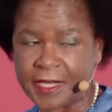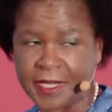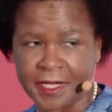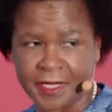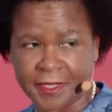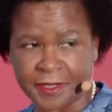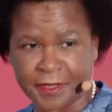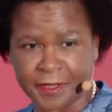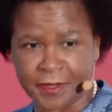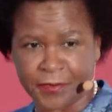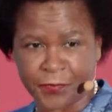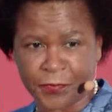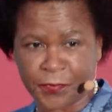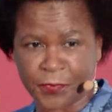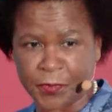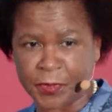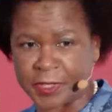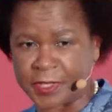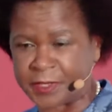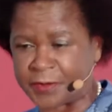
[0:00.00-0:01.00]
And
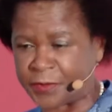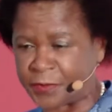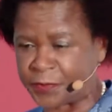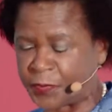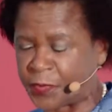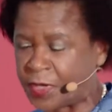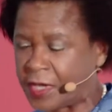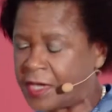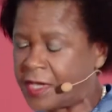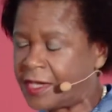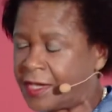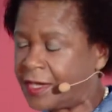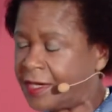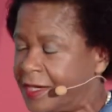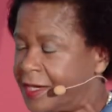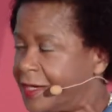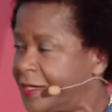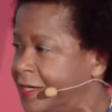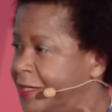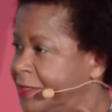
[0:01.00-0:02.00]
for
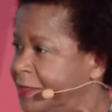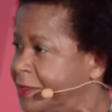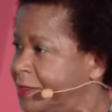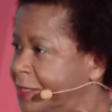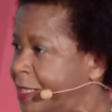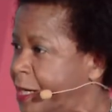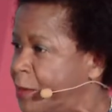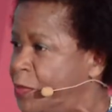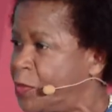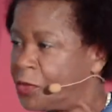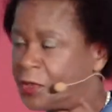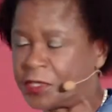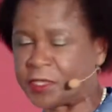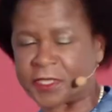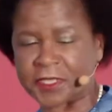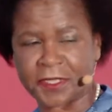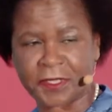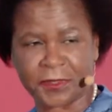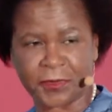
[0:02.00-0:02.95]
apologies